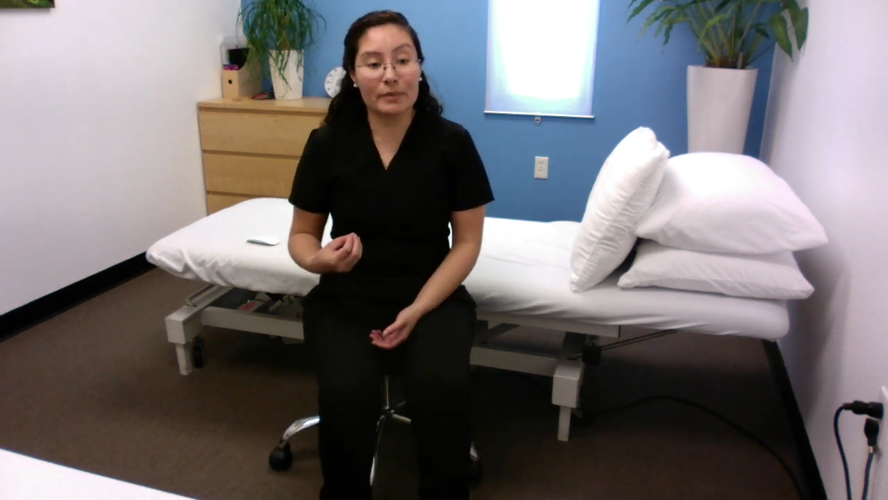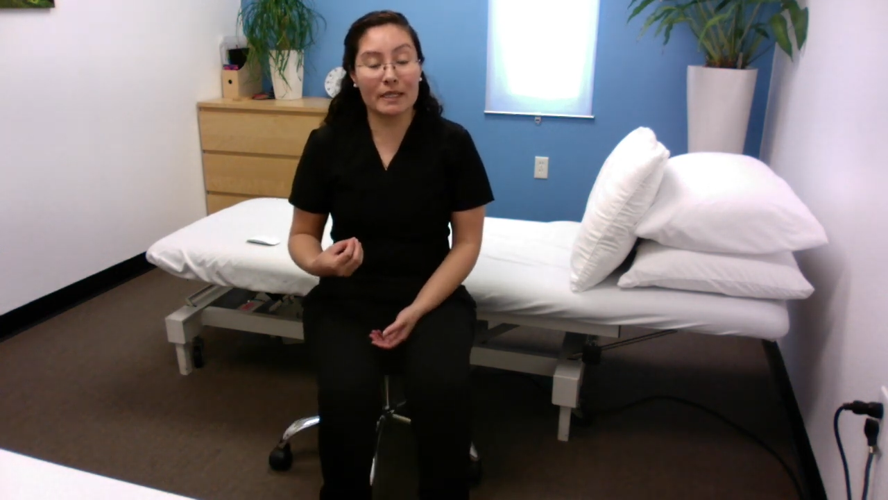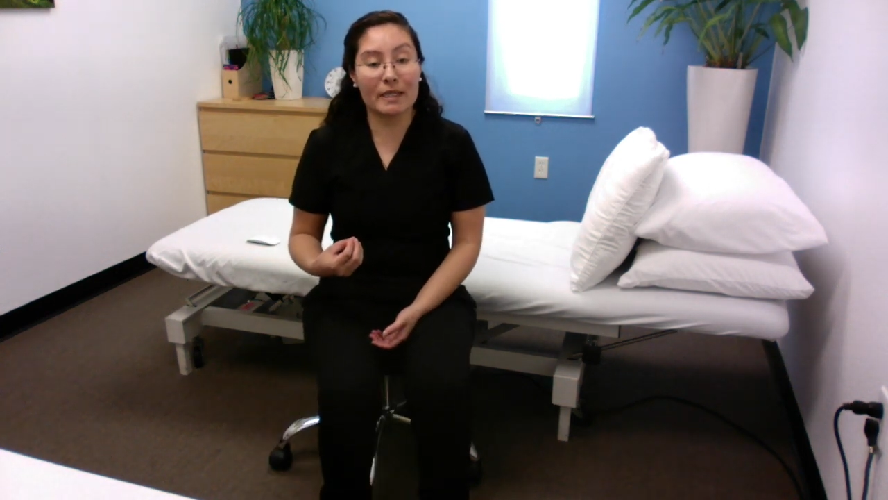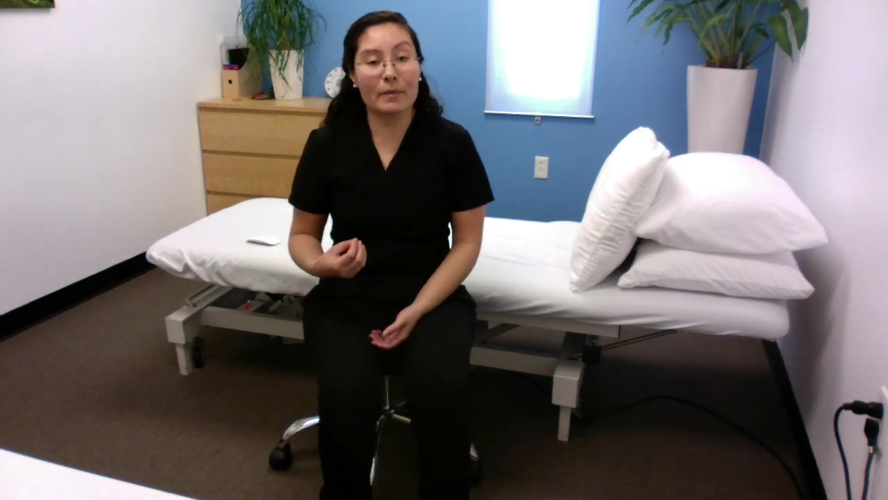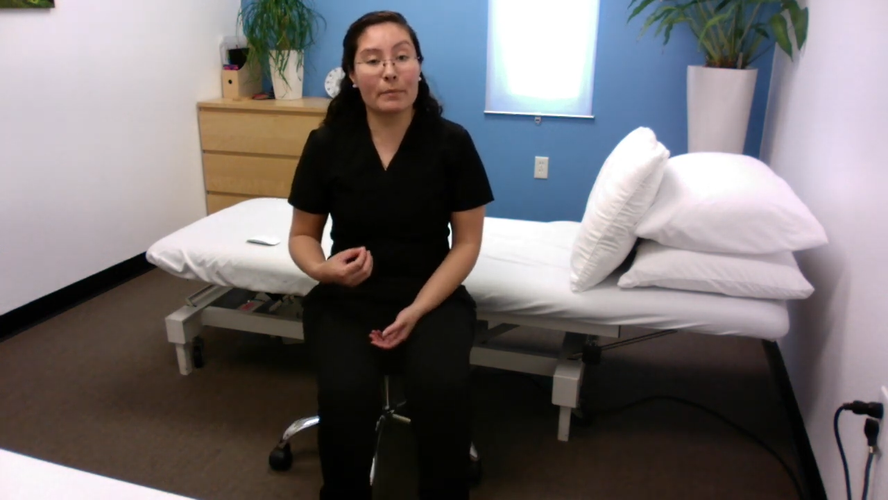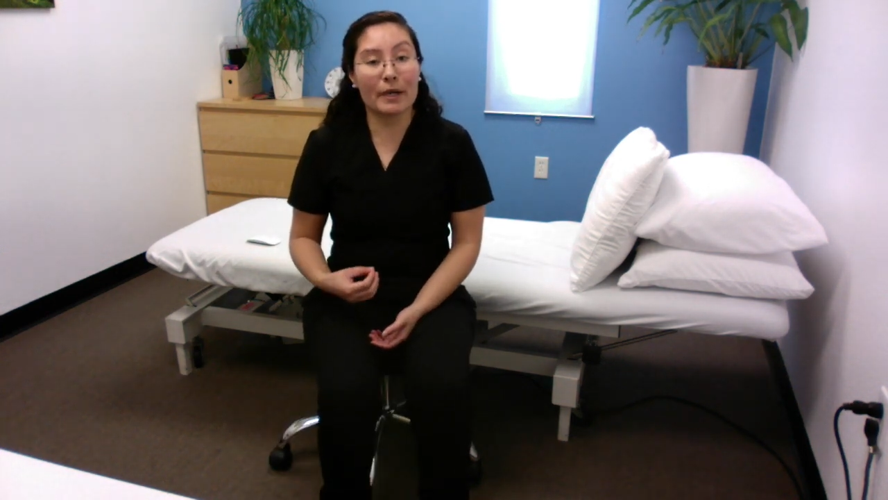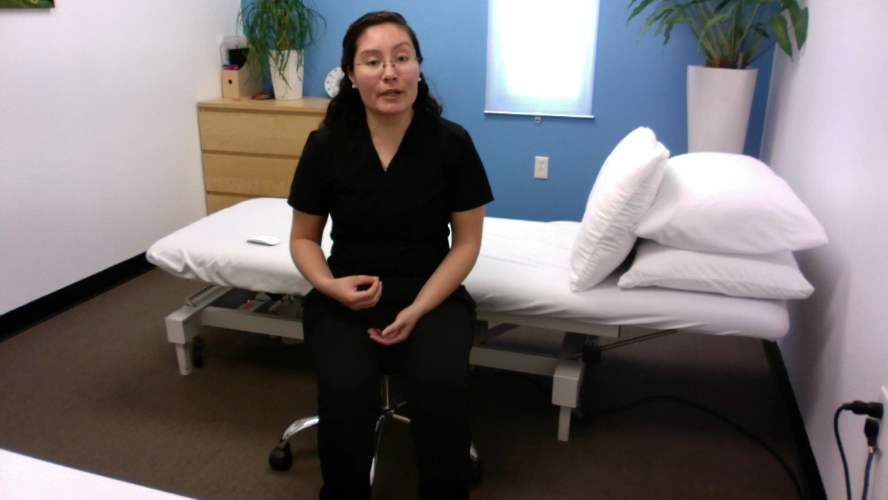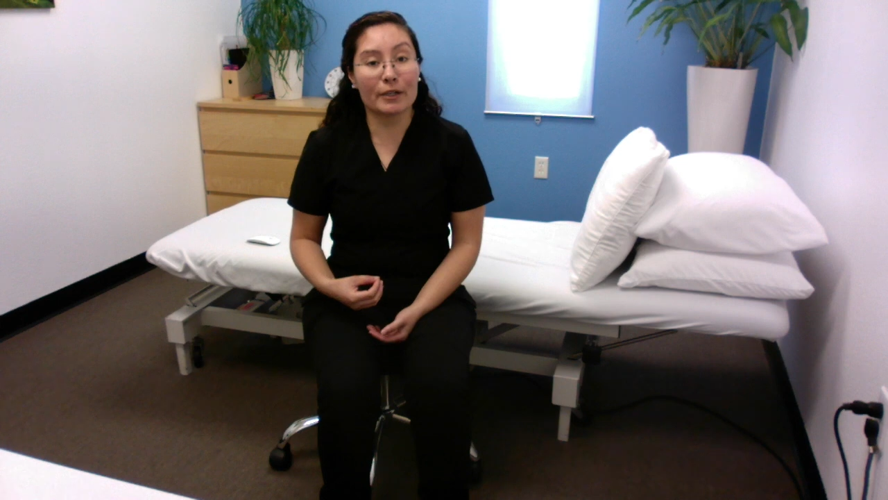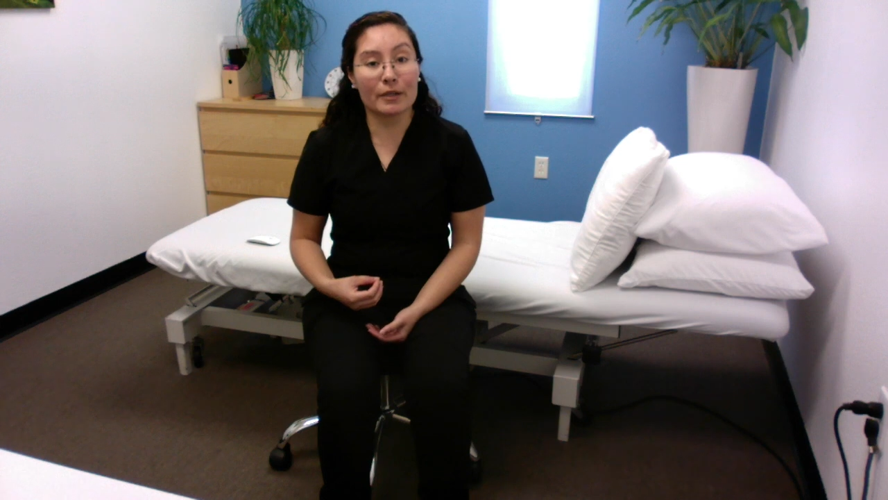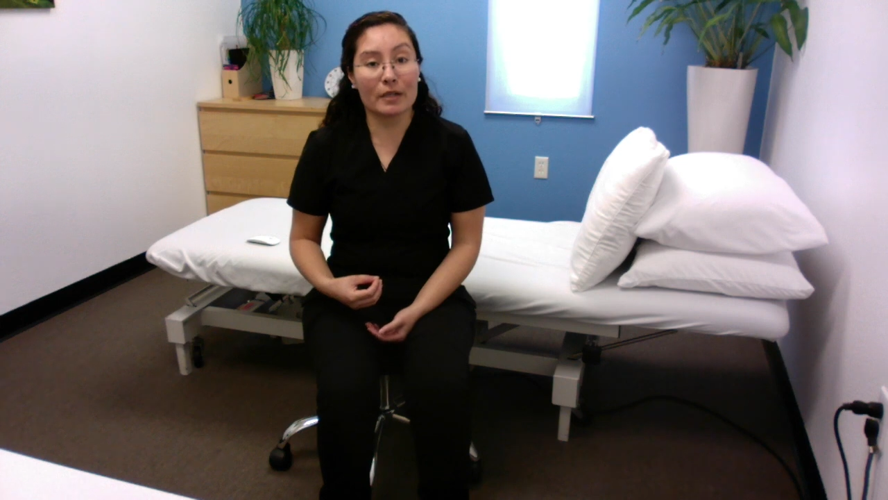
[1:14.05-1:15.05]
be in a
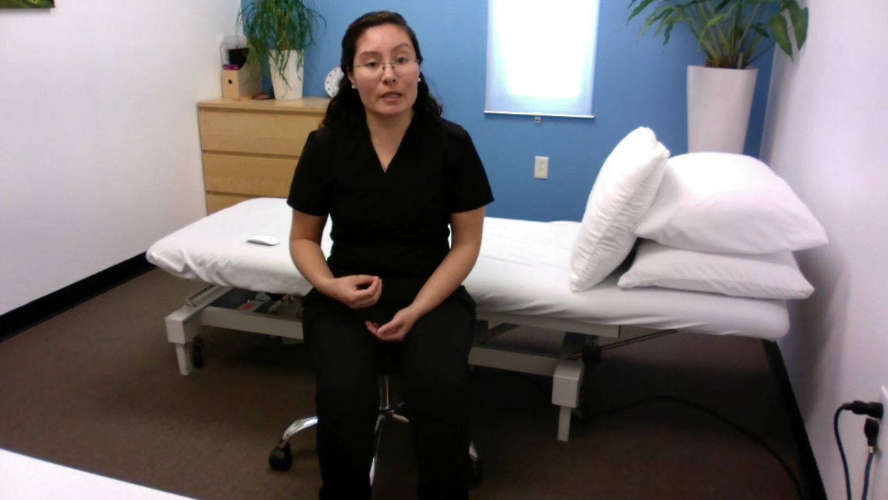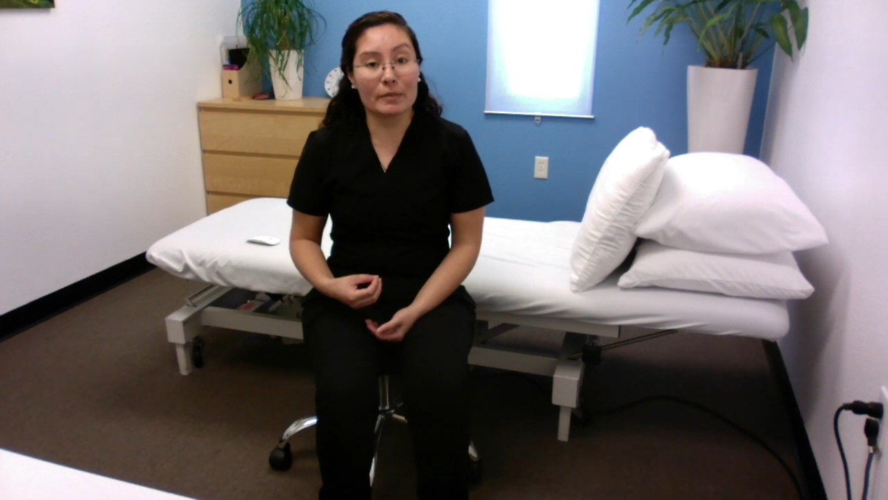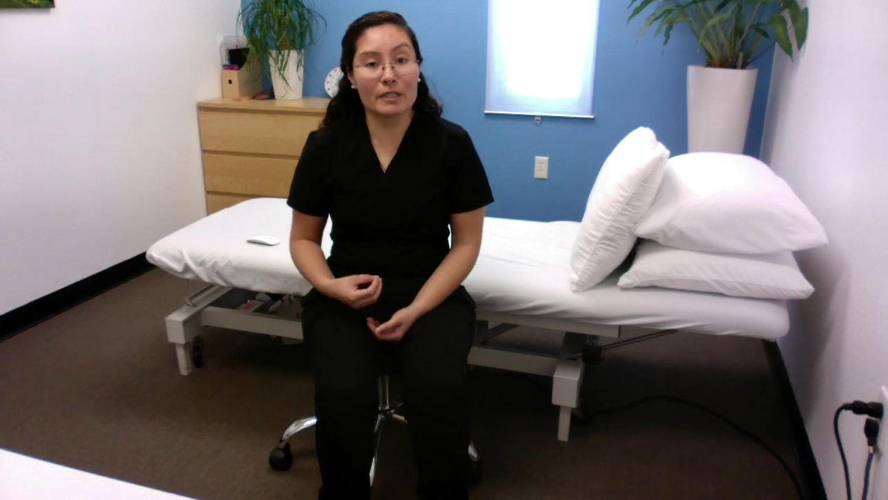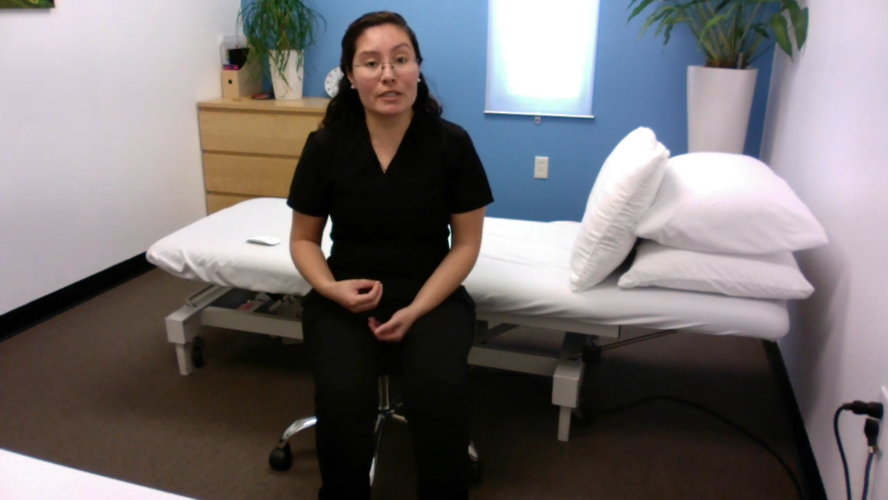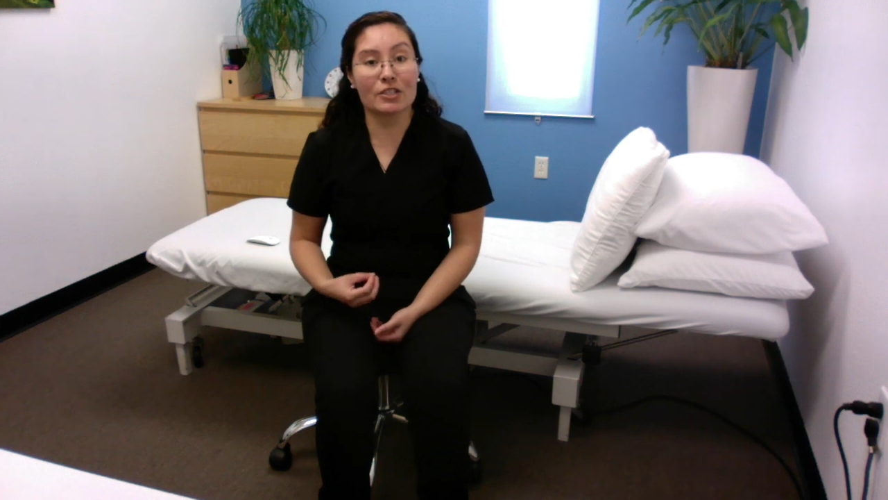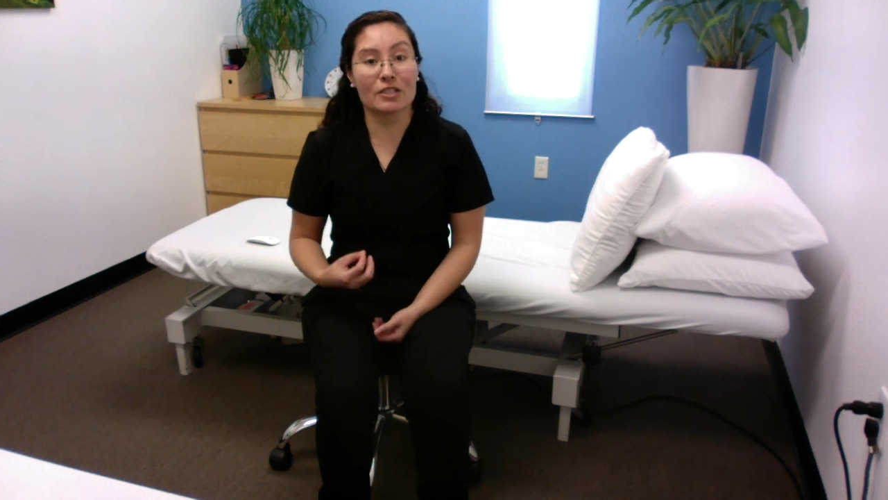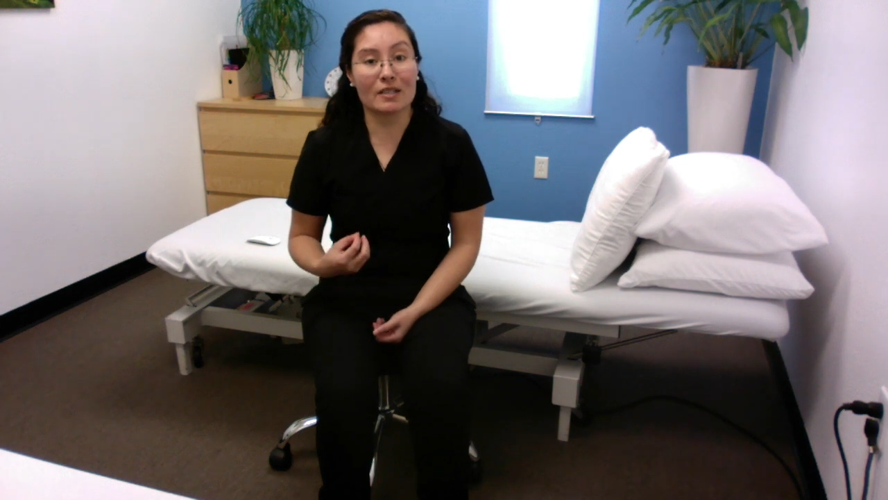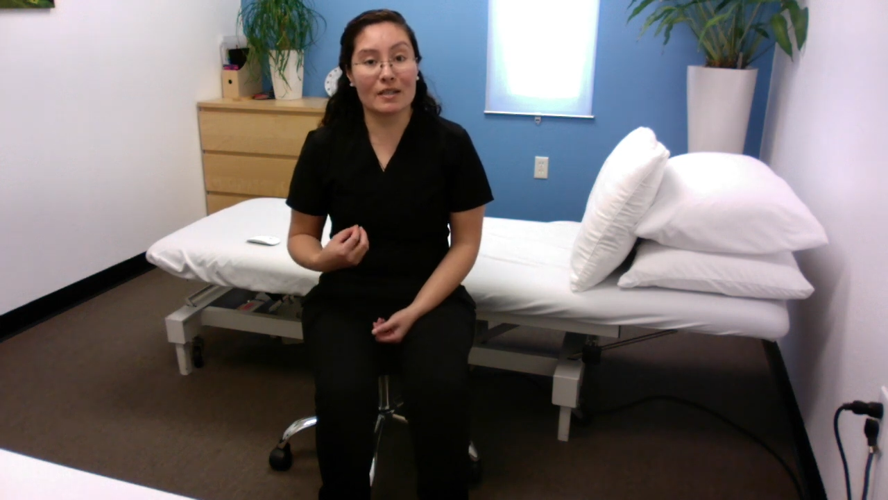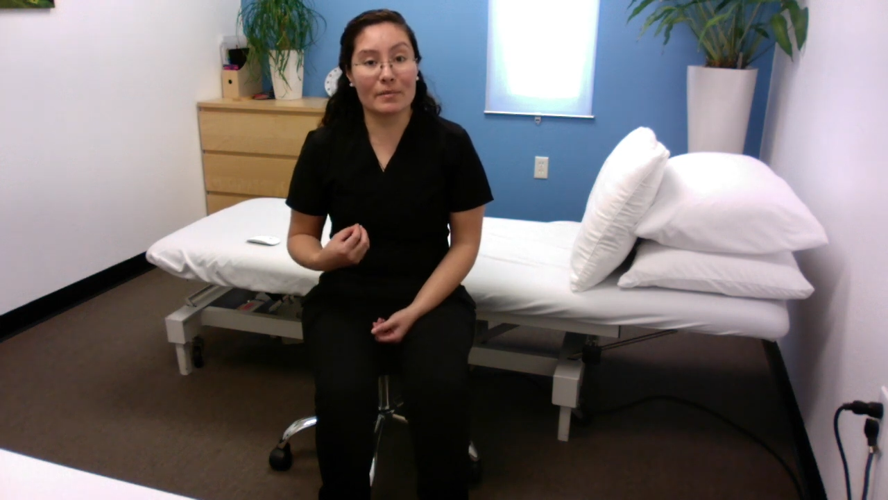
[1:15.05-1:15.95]
better position